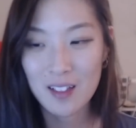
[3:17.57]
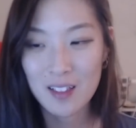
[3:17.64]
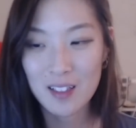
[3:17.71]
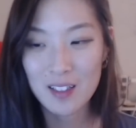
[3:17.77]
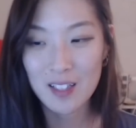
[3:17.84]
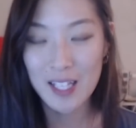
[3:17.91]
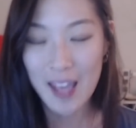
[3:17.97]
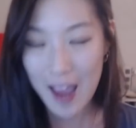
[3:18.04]

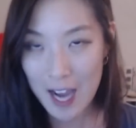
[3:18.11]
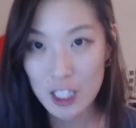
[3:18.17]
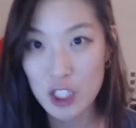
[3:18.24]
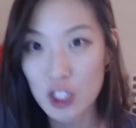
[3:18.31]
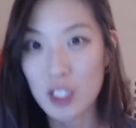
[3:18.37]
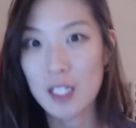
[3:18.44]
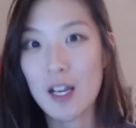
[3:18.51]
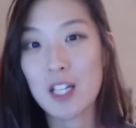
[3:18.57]
like
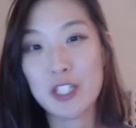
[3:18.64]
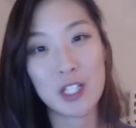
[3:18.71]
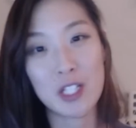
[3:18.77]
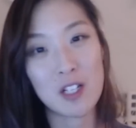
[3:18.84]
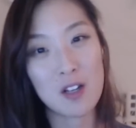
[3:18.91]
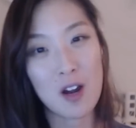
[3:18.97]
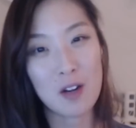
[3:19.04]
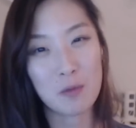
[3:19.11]
actually got
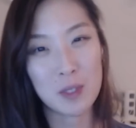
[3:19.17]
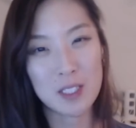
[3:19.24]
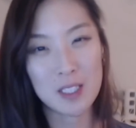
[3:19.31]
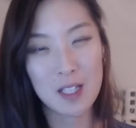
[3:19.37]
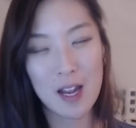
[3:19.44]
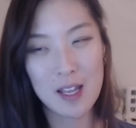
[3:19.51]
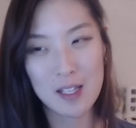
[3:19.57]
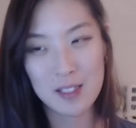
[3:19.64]
cheated on which
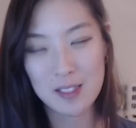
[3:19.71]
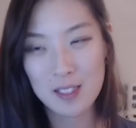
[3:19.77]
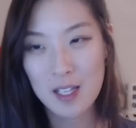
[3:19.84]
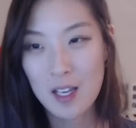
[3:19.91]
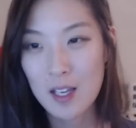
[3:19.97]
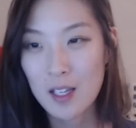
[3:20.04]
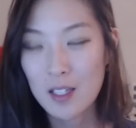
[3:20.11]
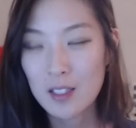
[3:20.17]
is
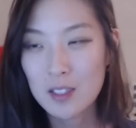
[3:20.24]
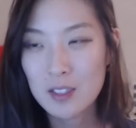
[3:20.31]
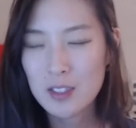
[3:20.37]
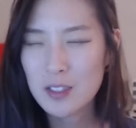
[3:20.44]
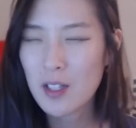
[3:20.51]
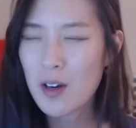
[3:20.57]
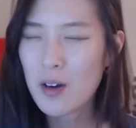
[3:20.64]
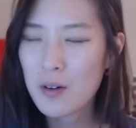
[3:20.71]

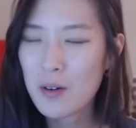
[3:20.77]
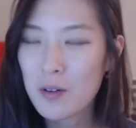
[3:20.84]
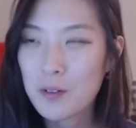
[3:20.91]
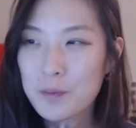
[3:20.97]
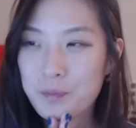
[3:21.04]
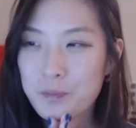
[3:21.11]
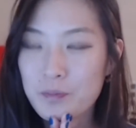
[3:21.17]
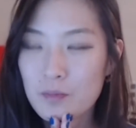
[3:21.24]
so
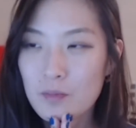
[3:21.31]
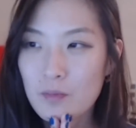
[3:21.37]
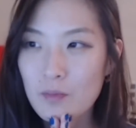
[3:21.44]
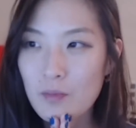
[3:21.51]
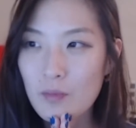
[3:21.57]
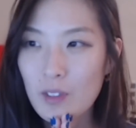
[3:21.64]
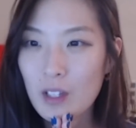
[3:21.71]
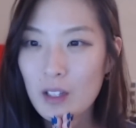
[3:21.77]

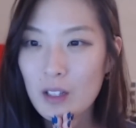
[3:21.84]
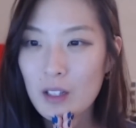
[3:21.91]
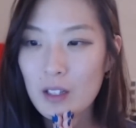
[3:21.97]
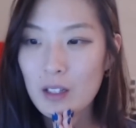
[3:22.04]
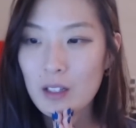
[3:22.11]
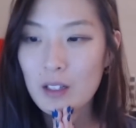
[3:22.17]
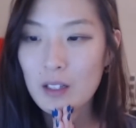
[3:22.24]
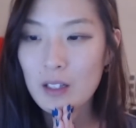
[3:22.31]

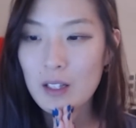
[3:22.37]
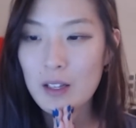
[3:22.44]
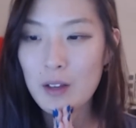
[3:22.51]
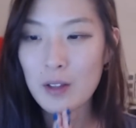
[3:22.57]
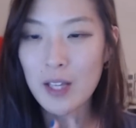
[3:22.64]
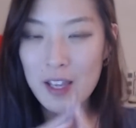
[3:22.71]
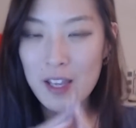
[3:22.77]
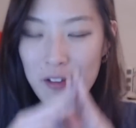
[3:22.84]

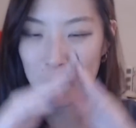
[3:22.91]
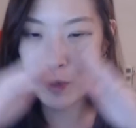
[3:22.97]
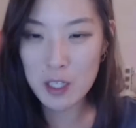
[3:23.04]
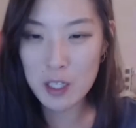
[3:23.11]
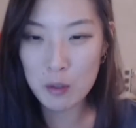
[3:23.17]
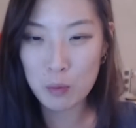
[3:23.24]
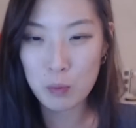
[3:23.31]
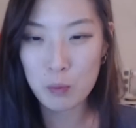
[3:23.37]
like if when
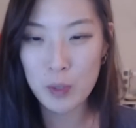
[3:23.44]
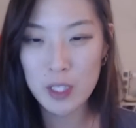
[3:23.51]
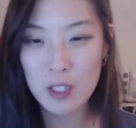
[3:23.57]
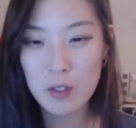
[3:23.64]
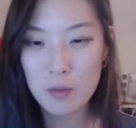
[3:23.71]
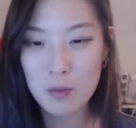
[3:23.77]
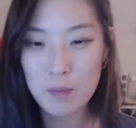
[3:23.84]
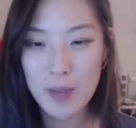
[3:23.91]
you're when
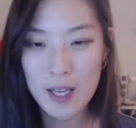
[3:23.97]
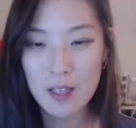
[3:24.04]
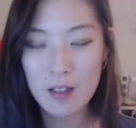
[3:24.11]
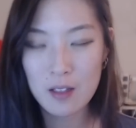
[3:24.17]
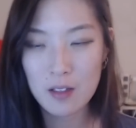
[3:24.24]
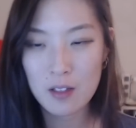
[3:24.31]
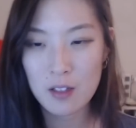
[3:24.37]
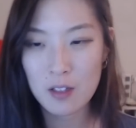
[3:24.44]
you make
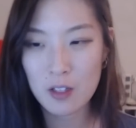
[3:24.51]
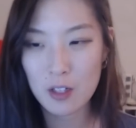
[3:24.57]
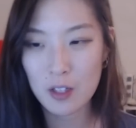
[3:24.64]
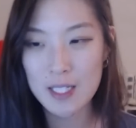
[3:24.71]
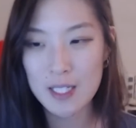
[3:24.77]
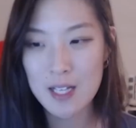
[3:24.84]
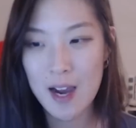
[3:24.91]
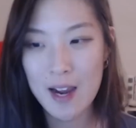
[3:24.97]
your
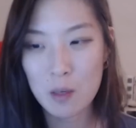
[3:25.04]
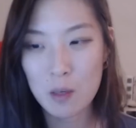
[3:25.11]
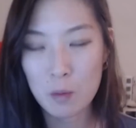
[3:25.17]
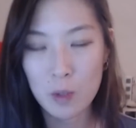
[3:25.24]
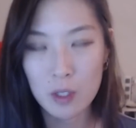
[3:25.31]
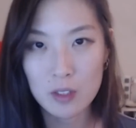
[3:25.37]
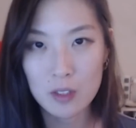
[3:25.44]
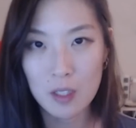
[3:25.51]
entire
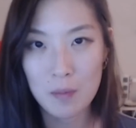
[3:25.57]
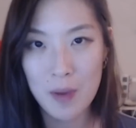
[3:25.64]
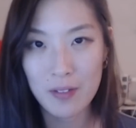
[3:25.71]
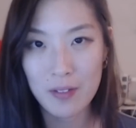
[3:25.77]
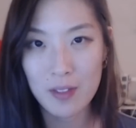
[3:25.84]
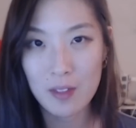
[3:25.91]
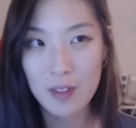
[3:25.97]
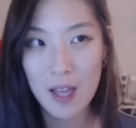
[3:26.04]
world about
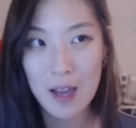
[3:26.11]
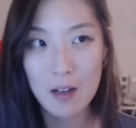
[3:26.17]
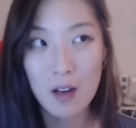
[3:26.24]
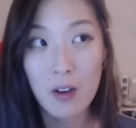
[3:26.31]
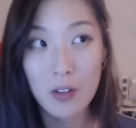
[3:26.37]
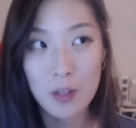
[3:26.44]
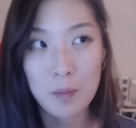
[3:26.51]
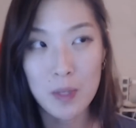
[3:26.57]
that
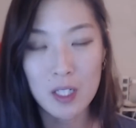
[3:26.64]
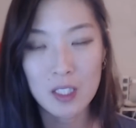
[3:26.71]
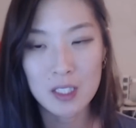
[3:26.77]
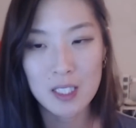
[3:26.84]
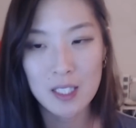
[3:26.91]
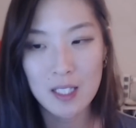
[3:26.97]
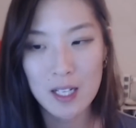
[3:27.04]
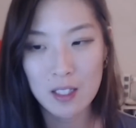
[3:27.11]
other
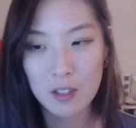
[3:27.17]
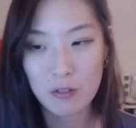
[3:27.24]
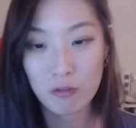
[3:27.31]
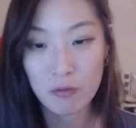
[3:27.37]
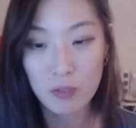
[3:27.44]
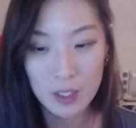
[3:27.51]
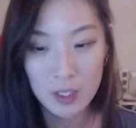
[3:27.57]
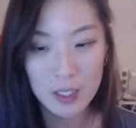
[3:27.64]
person and you
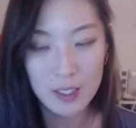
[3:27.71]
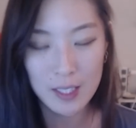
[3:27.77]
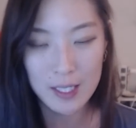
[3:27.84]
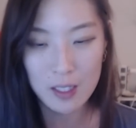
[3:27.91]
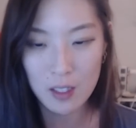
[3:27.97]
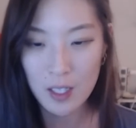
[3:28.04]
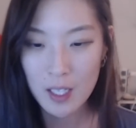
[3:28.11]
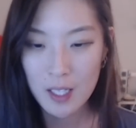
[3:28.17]
really like
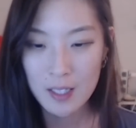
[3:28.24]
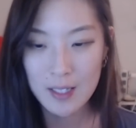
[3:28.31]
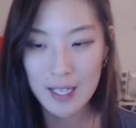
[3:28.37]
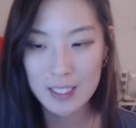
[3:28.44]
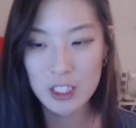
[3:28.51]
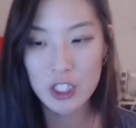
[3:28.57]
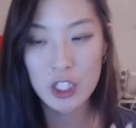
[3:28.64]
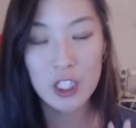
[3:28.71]

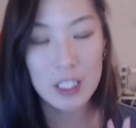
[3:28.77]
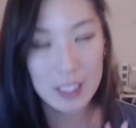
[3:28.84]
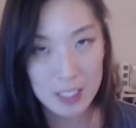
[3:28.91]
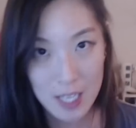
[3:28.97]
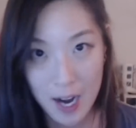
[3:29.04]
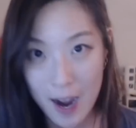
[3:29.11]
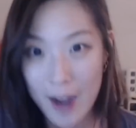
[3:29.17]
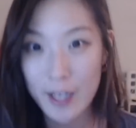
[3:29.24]
that's your
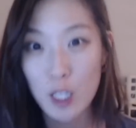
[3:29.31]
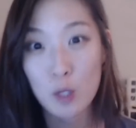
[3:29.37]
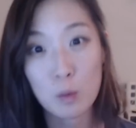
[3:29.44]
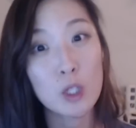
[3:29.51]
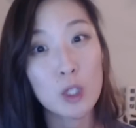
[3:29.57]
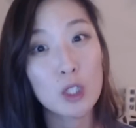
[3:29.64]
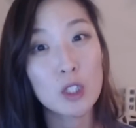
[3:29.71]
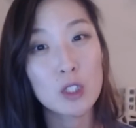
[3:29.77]
entire
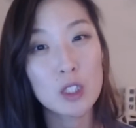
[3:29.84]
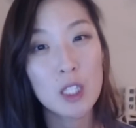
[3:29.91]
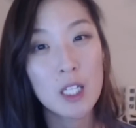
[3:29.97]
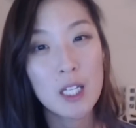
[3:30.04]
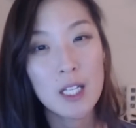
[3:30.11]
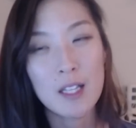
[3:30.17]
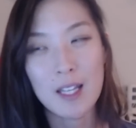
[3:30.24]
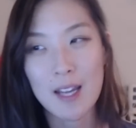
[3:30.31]
world
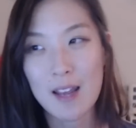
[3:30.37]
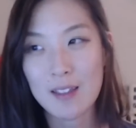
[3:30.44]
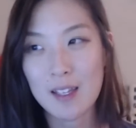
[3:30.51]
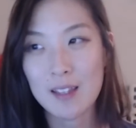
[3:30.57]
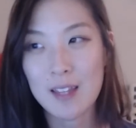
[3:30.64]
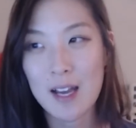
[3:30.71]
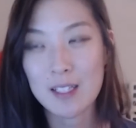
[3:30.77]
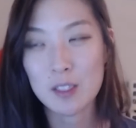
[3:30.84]
like i think
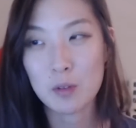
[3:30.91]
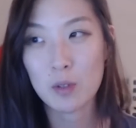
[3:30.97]
that's